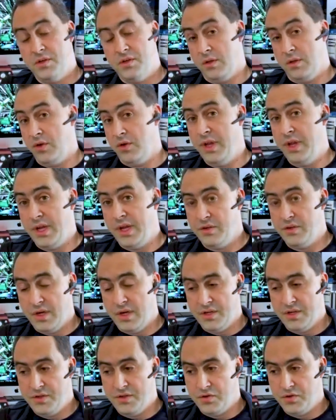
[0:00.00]
you're learning,
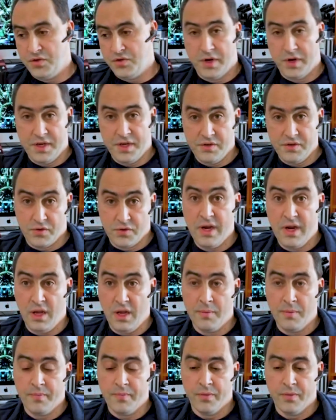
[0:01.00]
as you're
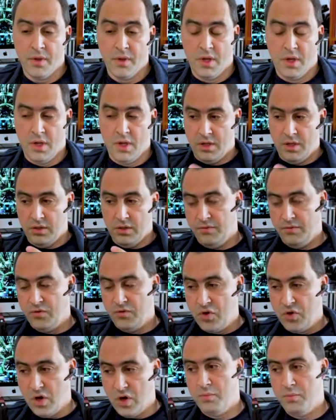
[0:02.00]
training. You've
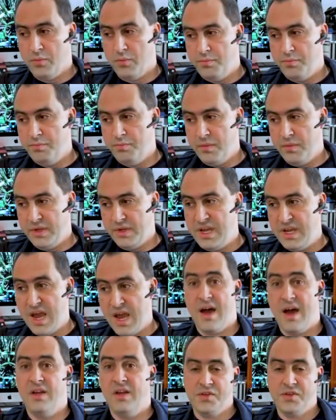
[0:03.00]
got to
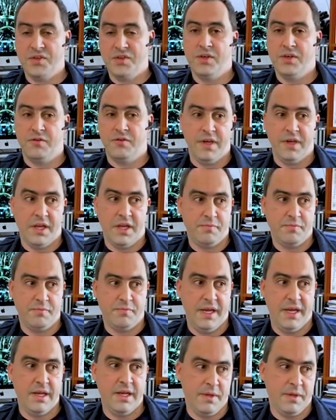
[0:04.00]
guard yourself against
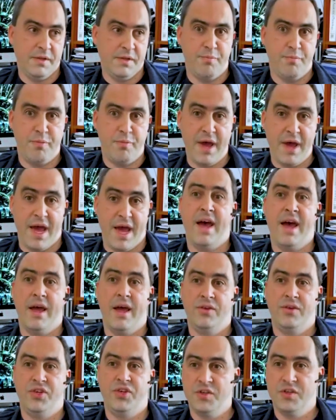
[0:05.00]
picking up
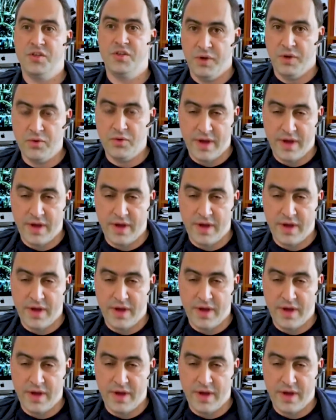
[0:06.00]
bad judgmental